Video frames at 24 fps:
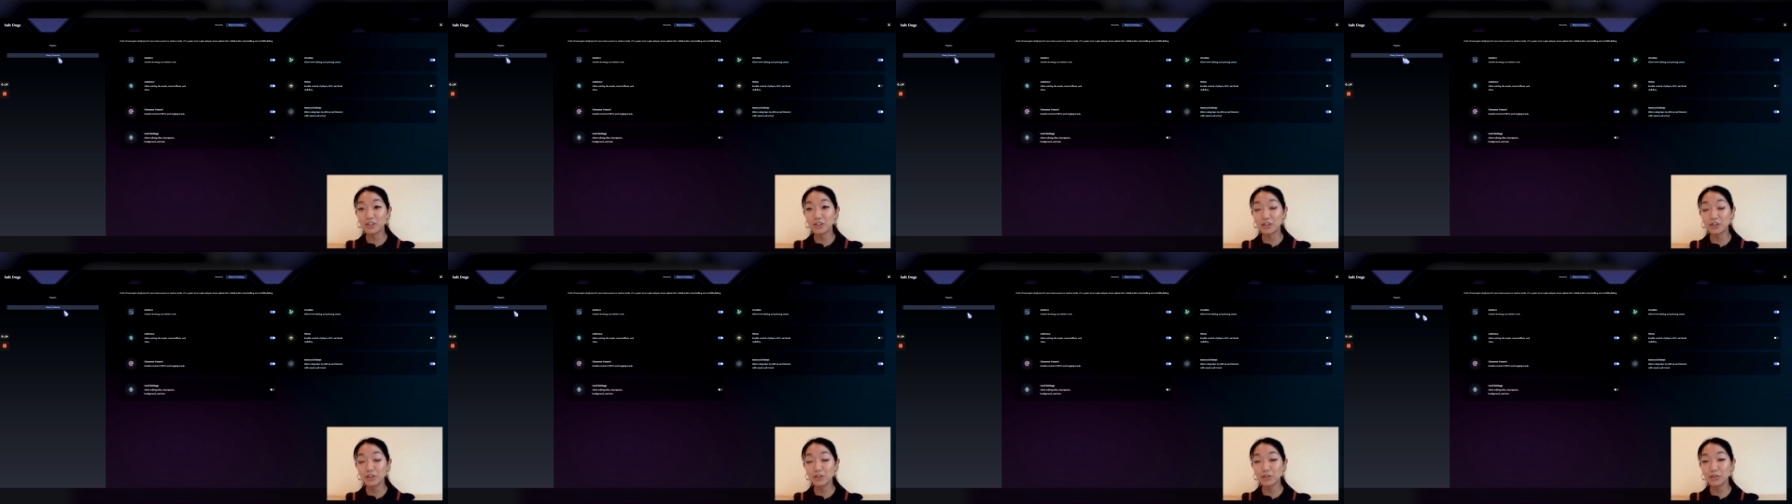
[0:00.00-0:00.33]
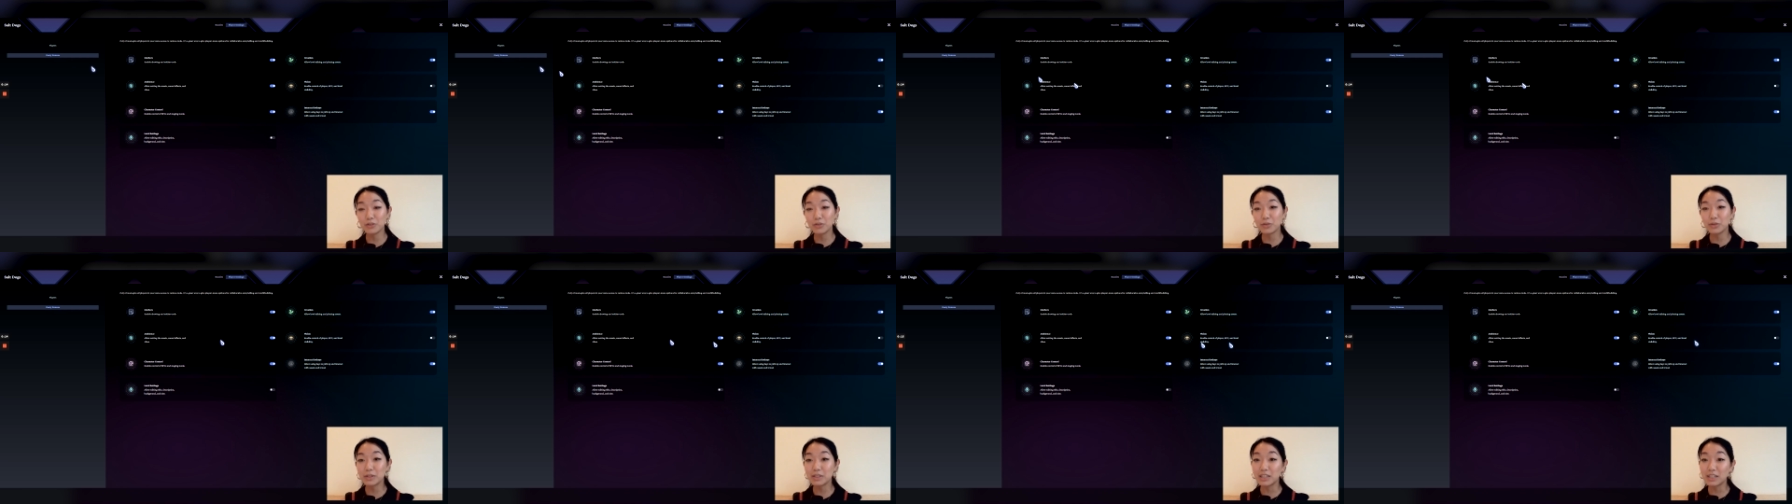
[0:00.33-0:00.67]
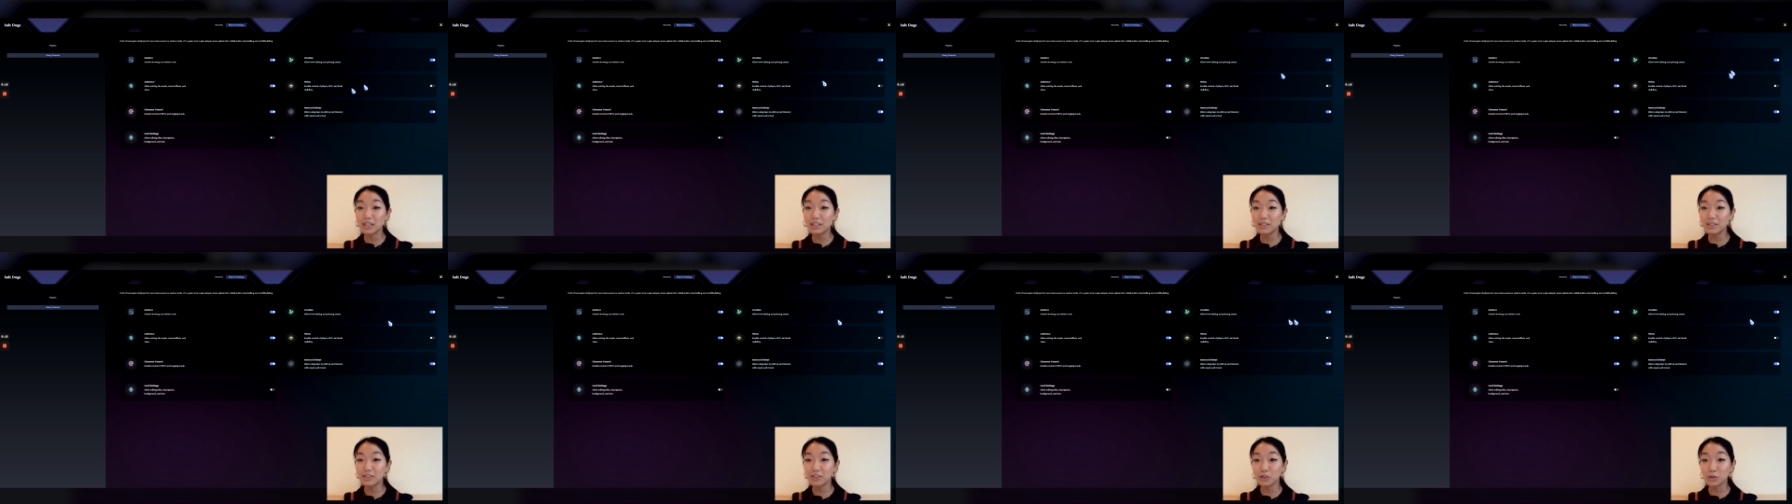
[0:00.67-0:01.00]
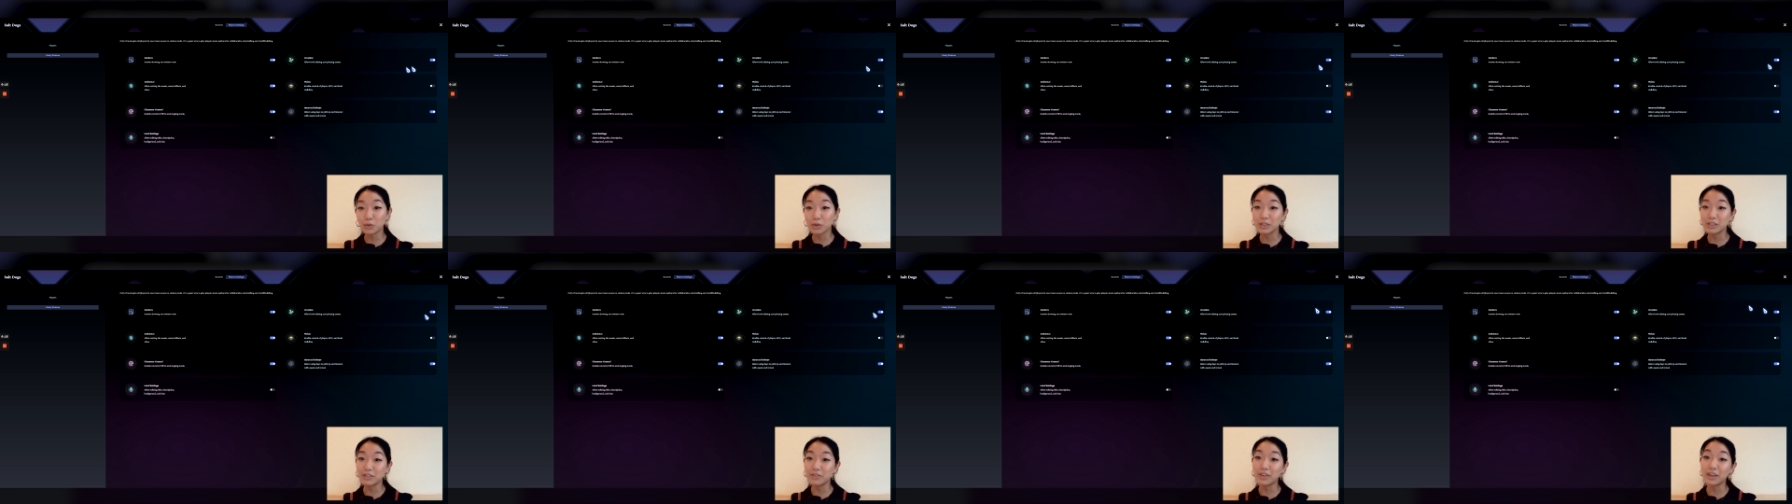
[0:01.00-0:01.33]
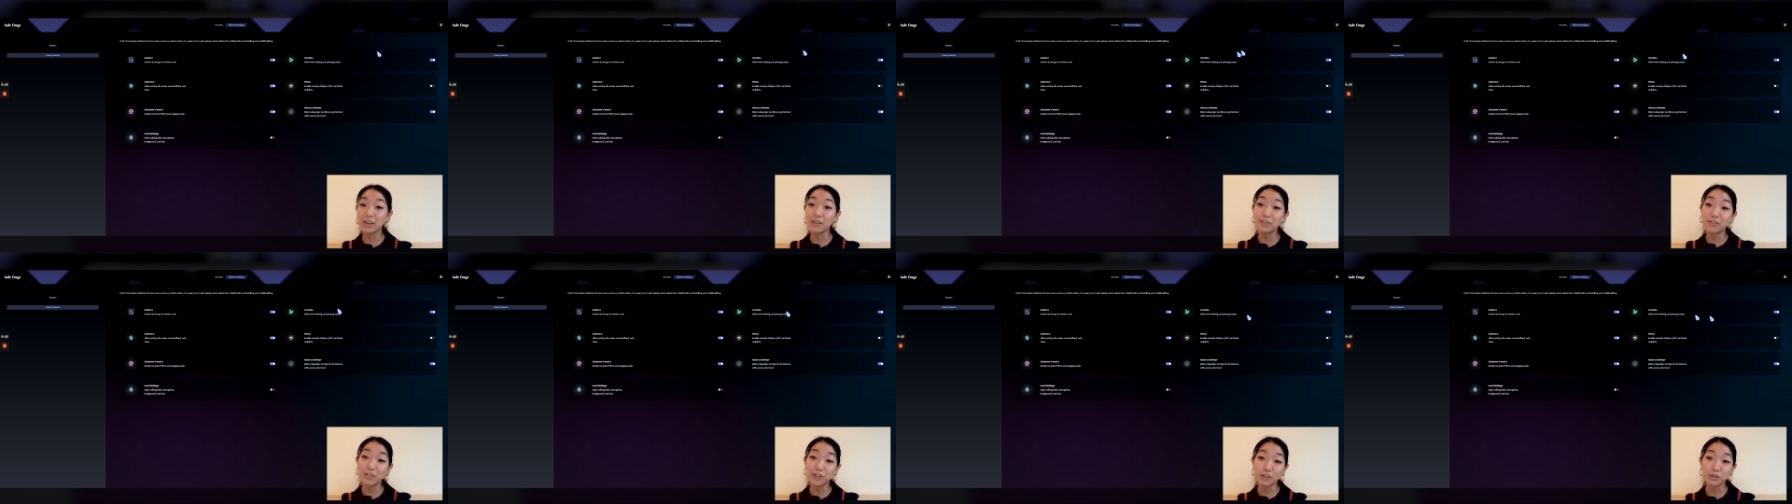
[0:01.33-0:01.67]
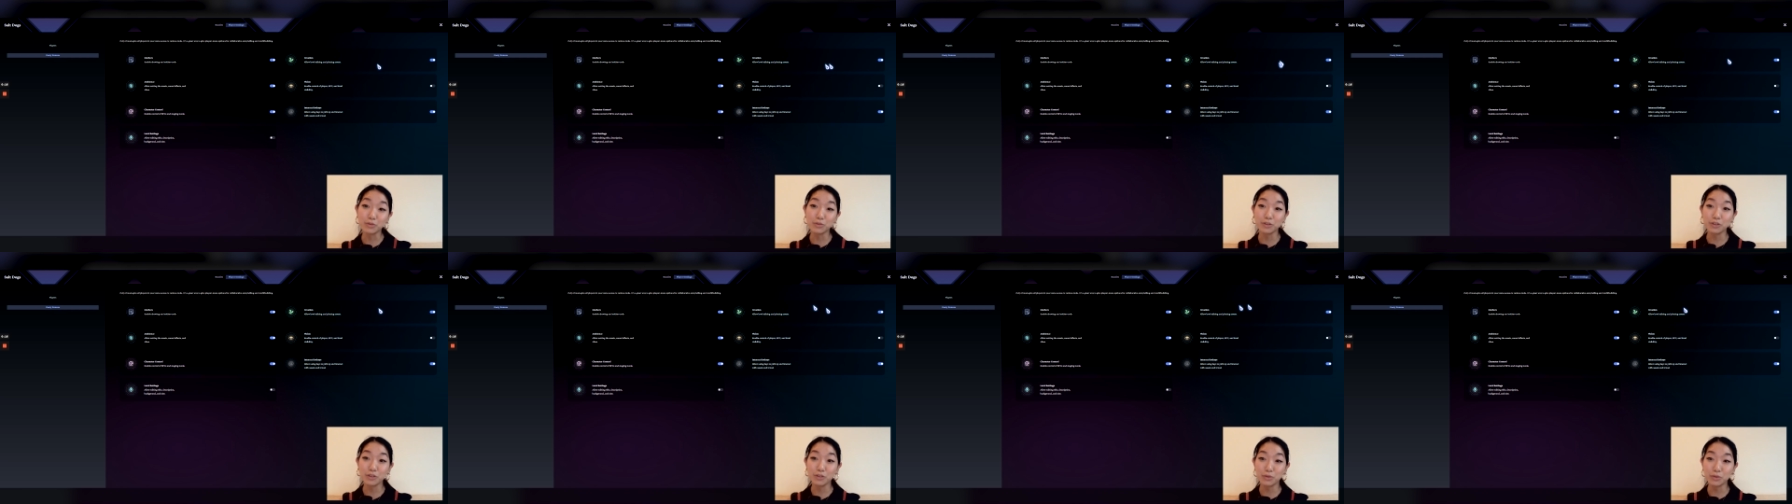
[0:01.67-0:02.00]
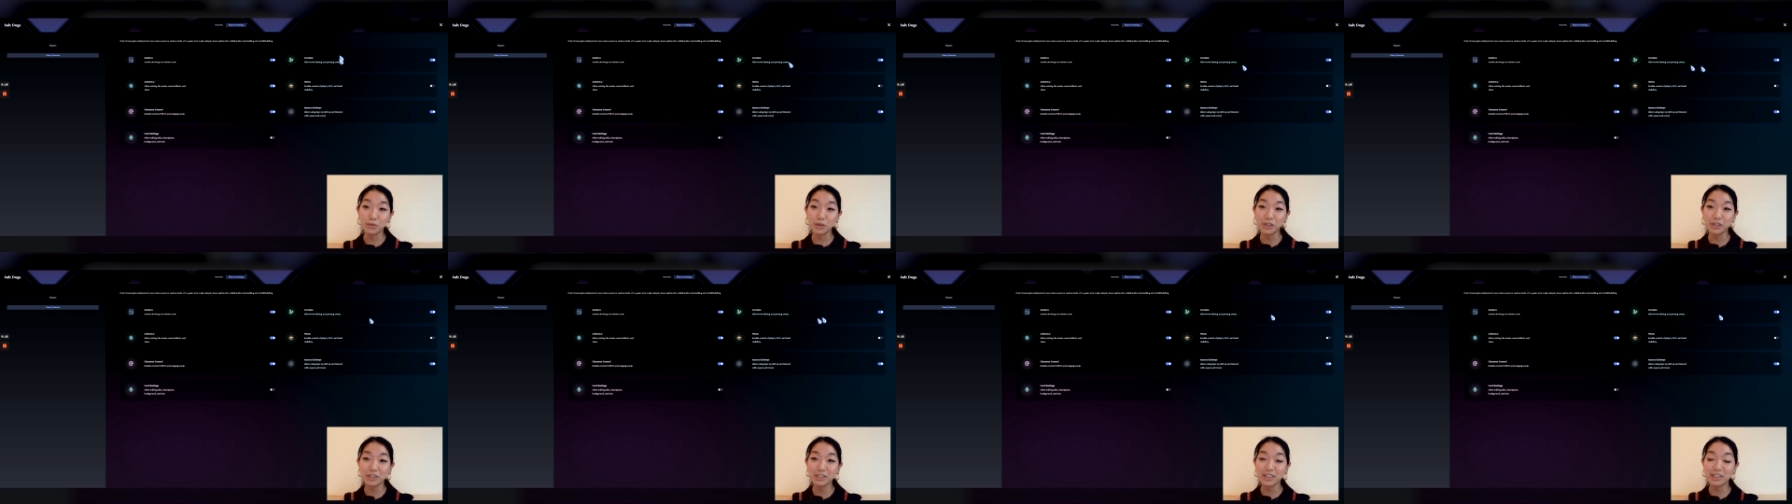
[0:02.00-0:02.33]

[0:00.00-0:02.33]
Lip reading: to these sorts of like visual tools.